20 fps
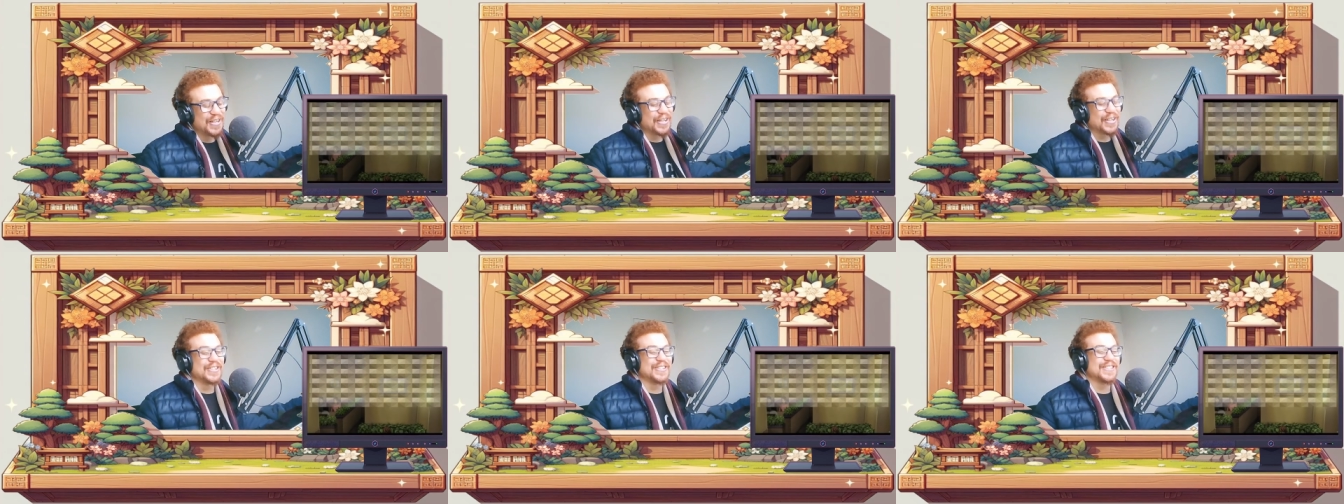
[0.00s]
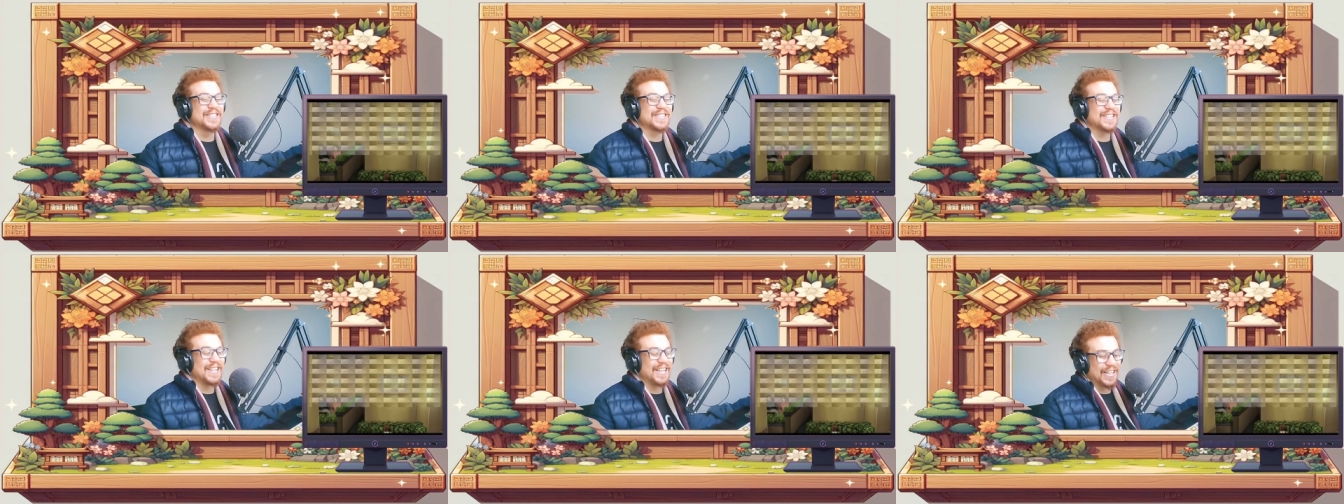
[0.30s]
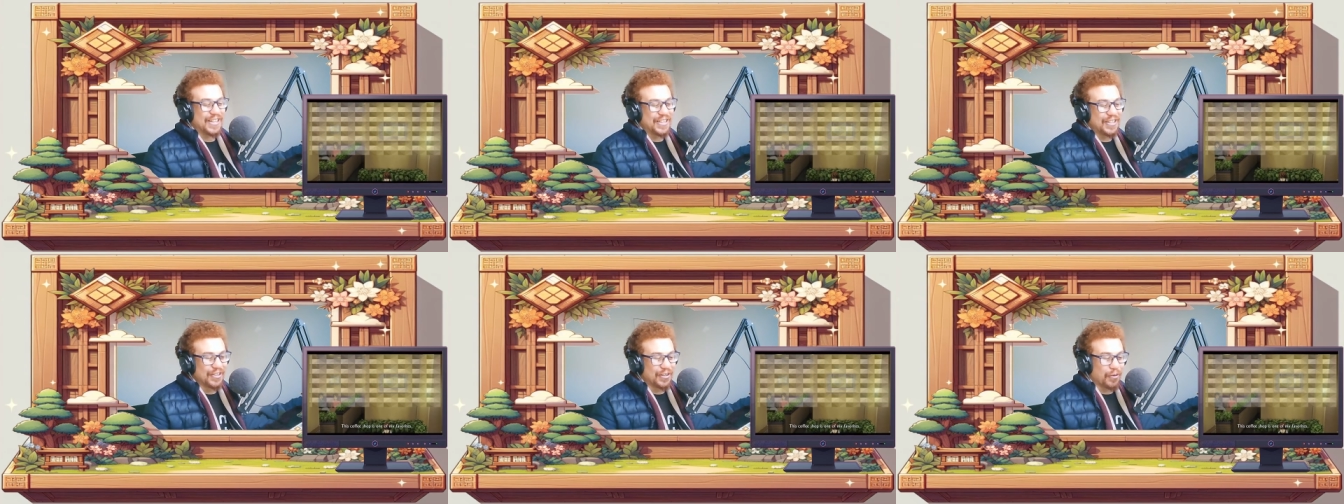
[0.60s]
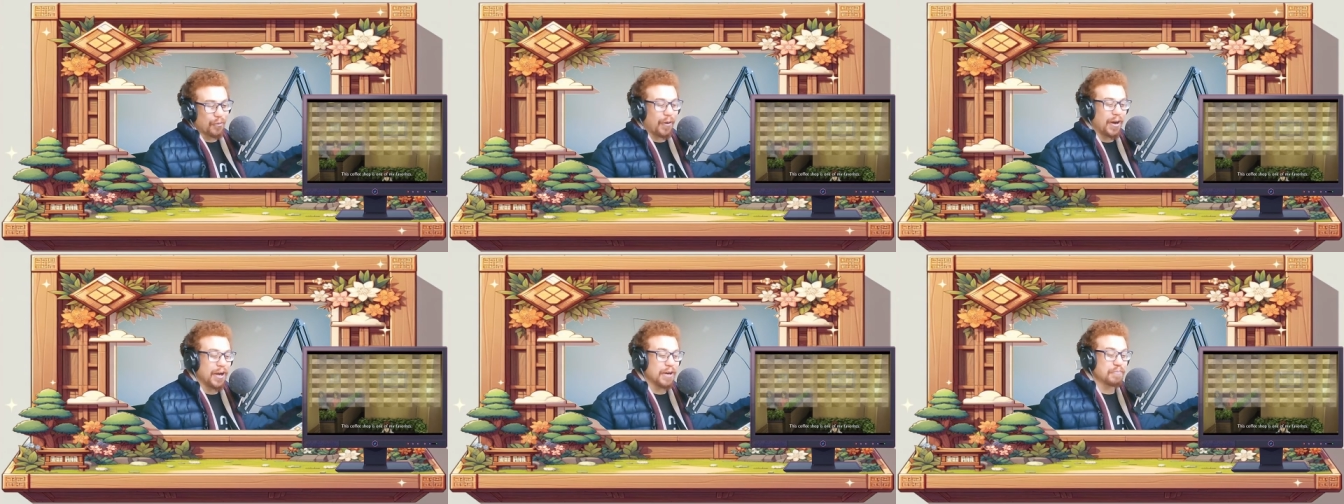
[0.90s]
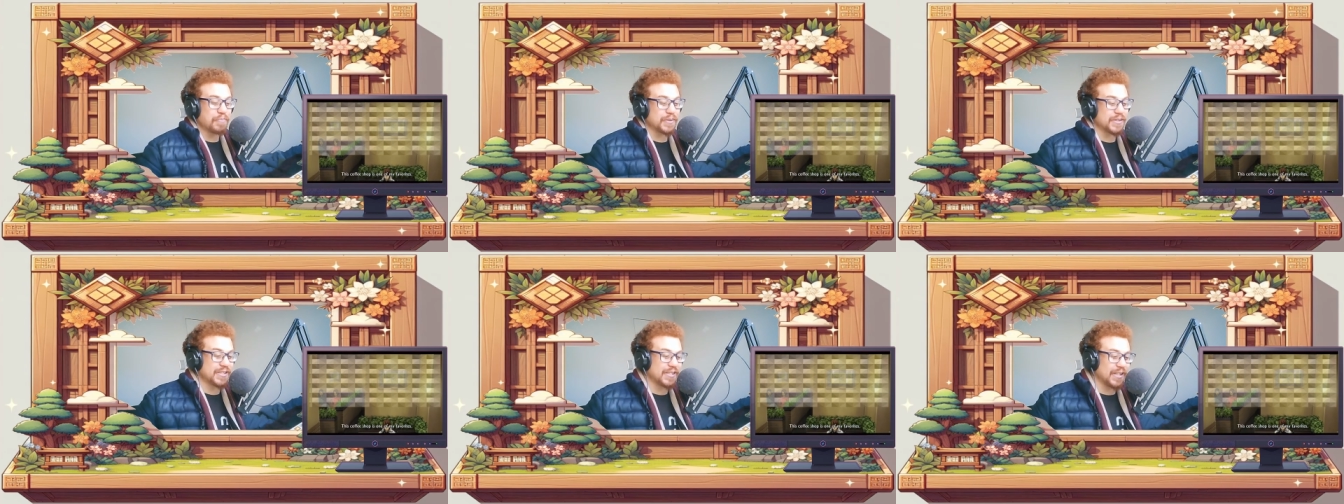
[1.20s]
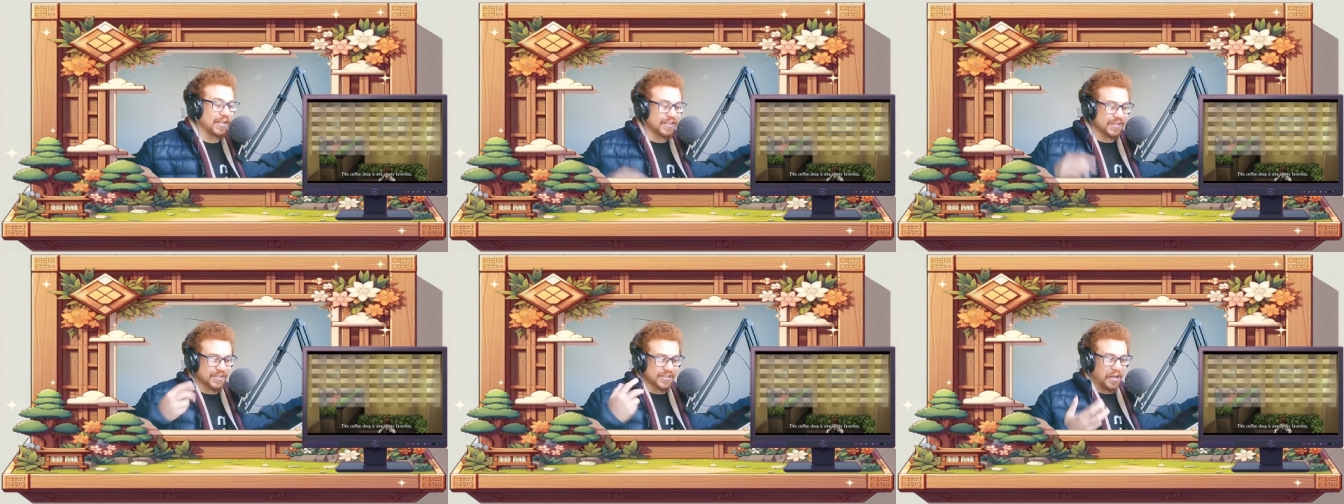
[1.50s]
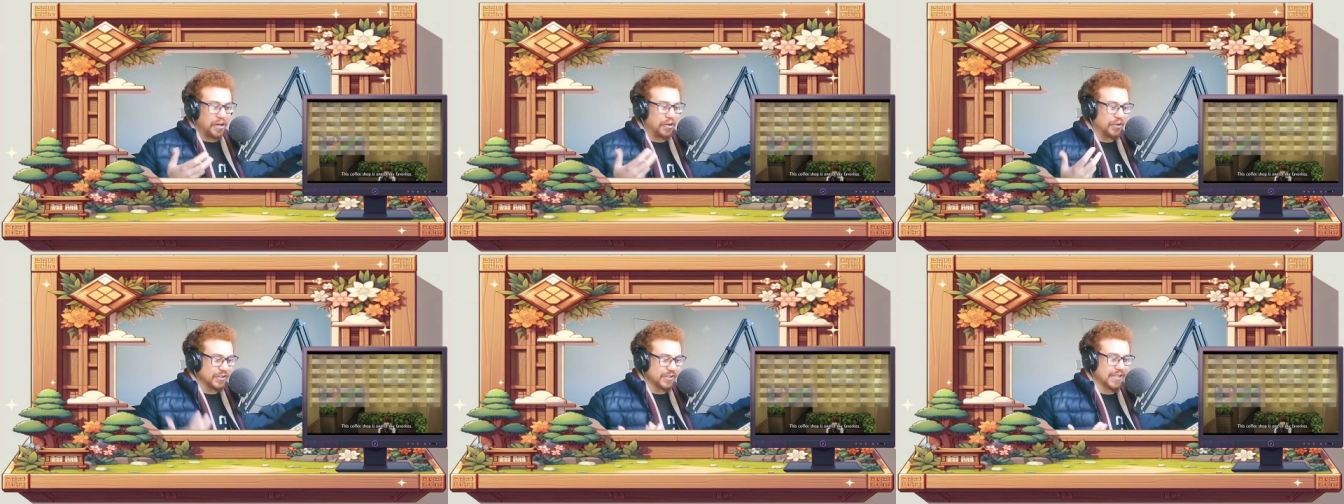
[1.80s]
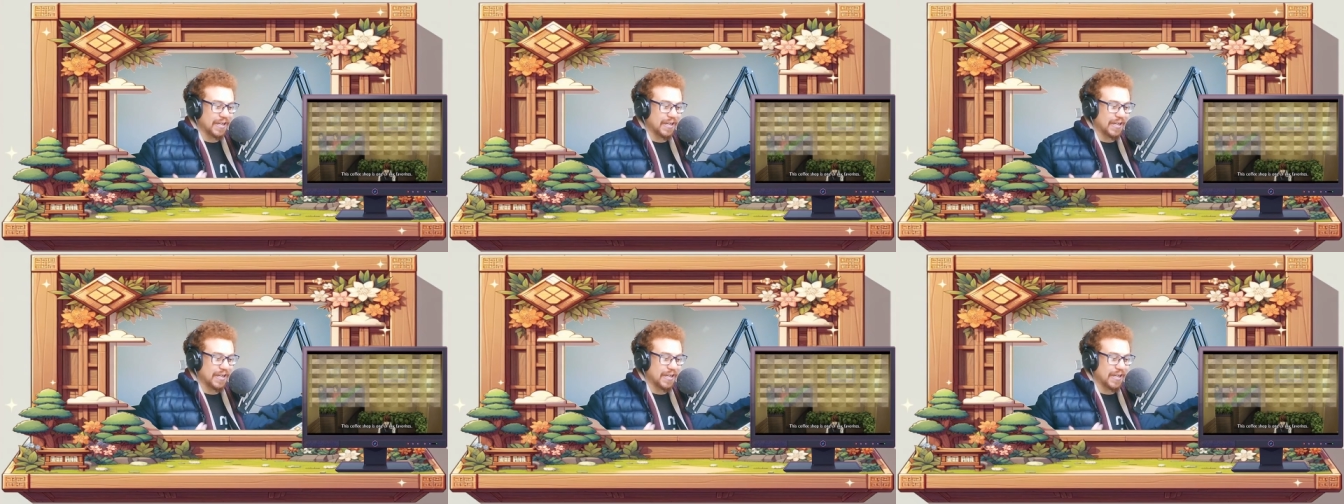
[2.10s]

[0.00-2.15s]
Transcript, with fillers: Because, like, look, 1% sounds